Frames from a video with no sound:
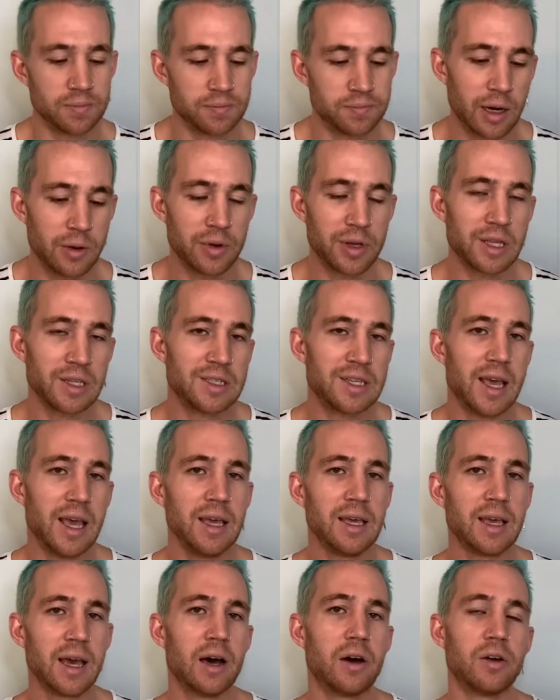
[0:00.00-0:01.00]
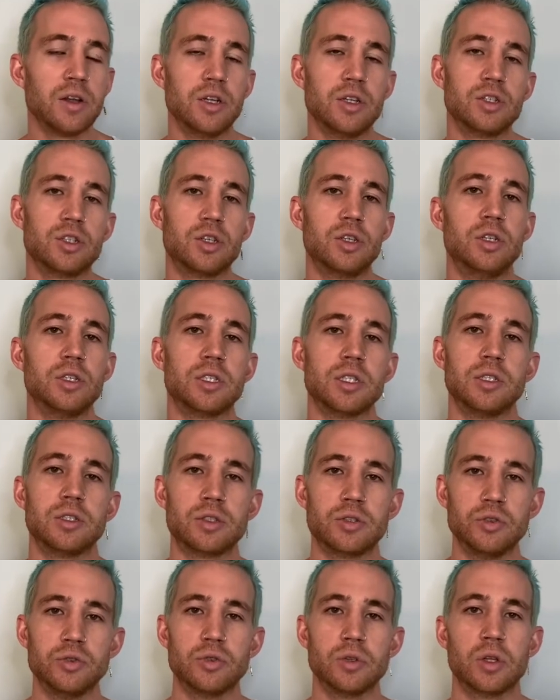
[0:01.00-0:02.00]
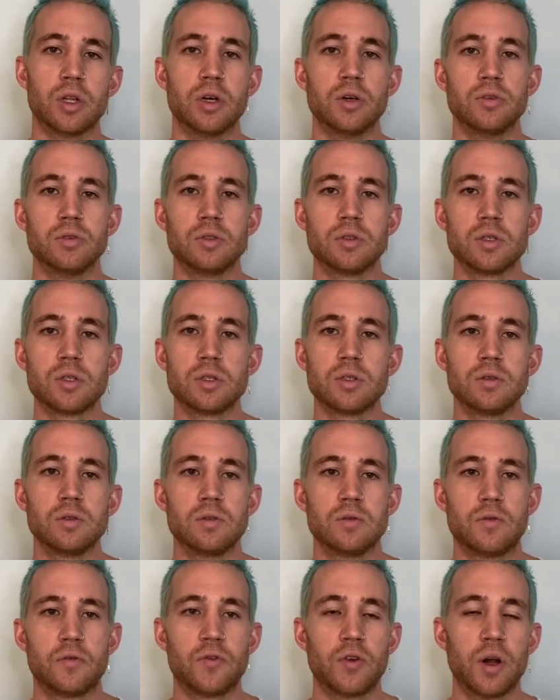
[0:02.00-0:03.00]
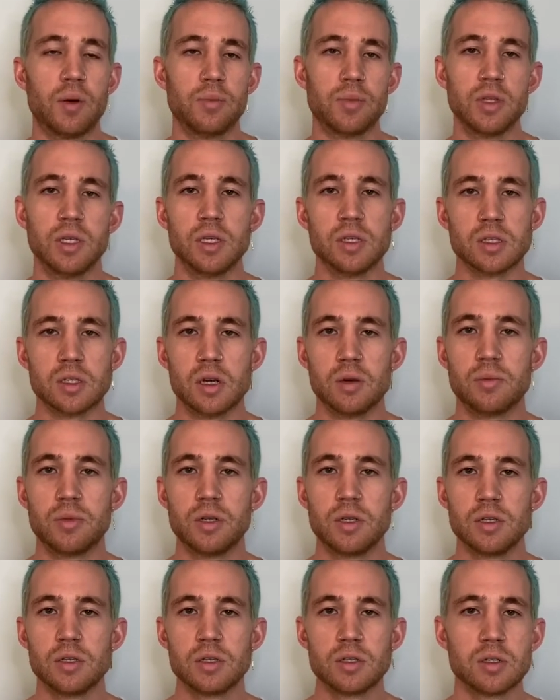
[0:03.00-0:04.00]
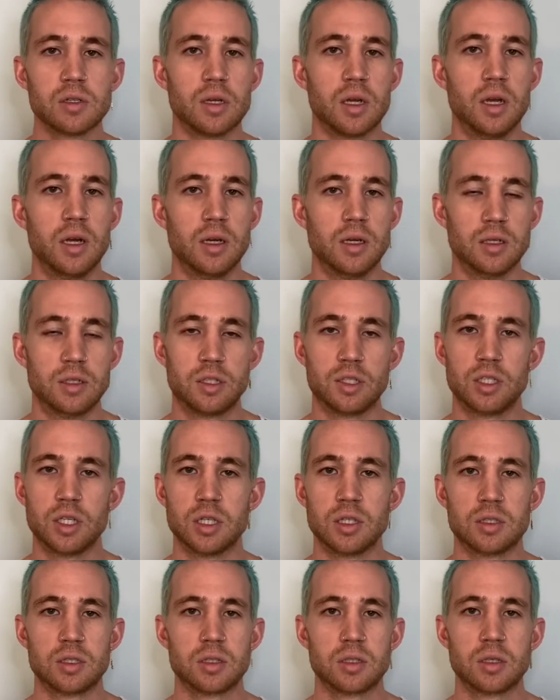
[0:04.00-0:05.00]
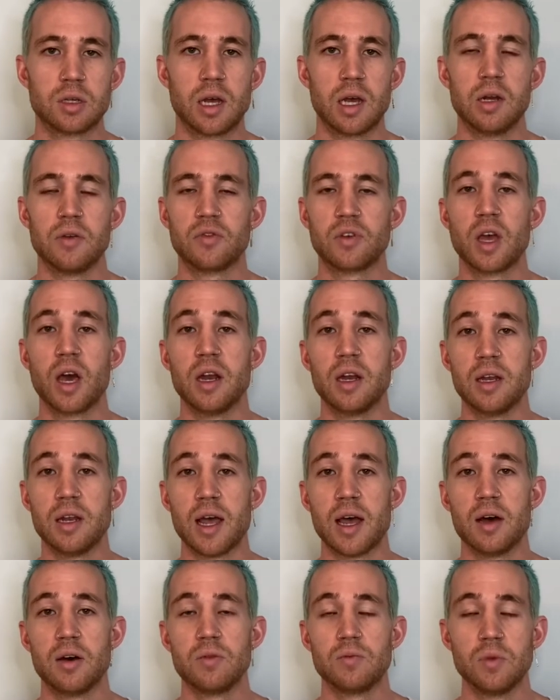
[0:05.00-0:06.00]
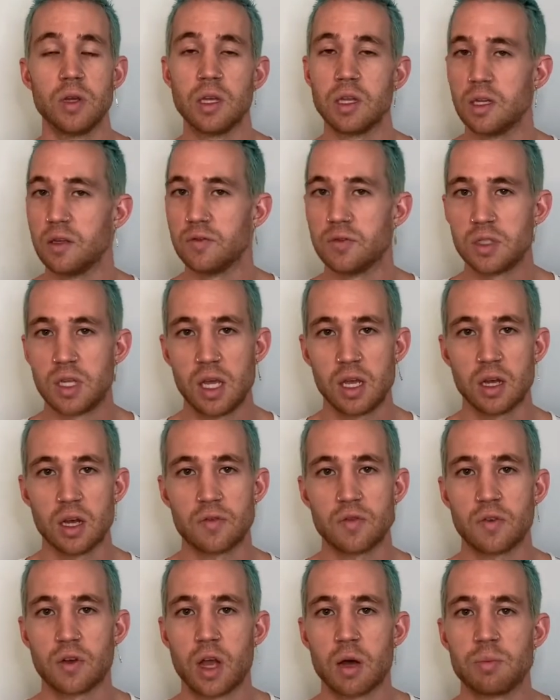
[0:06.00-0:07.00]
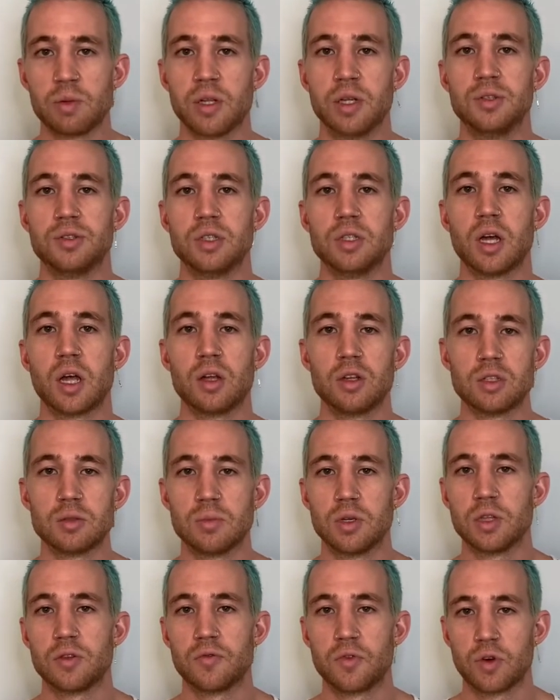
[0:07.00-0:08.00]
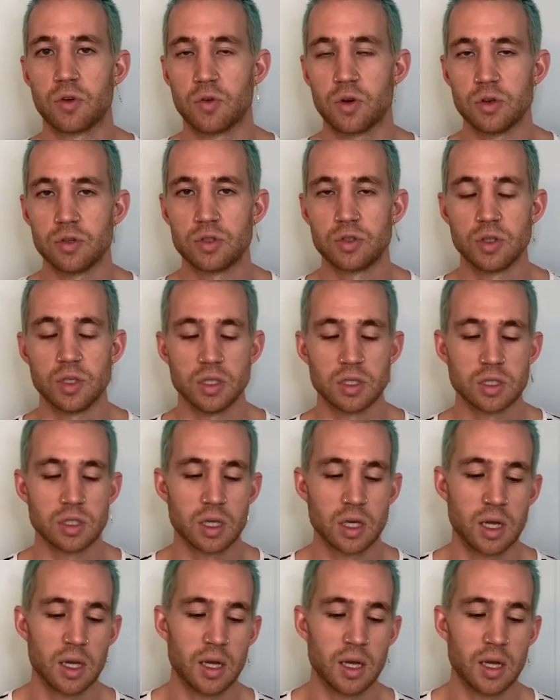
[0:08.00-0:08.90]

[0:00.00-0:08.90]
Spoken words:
Now we can take out insurance and student loans from these numbers and just kind of cut it down. We can even take off a couple $100s a month for groceries.